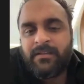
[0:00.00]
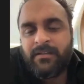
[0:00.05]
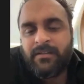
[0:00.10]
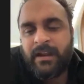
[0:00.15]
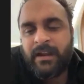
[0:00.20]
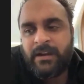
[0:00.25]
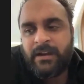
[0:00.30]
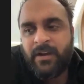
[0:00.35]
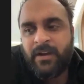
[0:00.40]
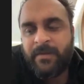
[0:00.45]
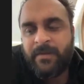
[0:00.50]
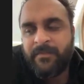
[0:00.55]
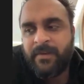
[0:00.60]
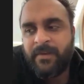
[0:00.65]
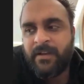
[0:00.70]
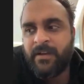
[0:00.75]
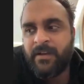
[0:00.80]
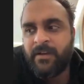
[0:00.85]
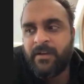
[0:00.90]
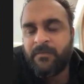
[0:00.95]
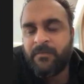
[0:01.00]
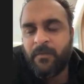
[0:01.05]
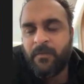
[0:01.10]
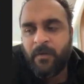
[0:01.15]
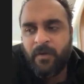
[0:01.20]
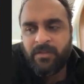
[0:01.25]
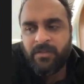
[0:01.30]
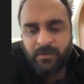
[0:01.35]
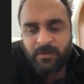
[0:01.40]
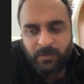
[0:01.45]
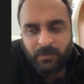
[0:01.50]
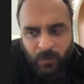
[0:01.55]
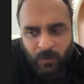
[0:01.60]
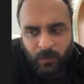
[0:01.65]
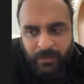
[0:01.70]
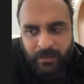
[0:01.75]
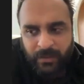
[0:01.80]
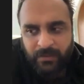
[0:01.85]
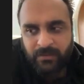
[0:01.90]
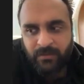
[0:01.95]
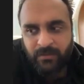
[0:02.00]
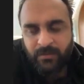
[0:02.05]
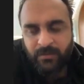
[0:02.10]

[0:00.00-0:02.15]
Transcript: So right now I'm focused on two things: